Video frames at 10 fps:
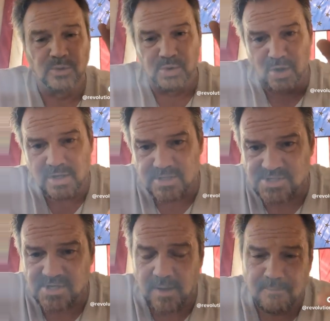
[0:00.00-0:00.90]
Look
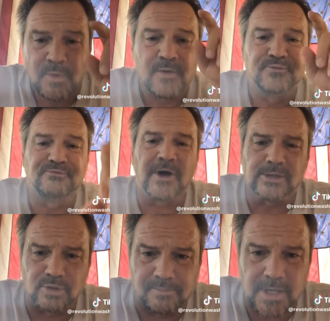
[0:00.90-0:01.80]
us up.
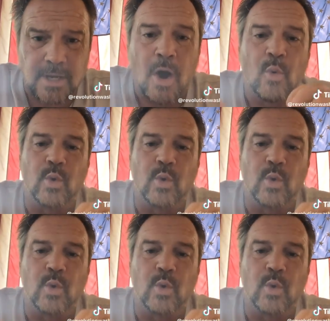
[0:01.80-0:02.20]
Follow me.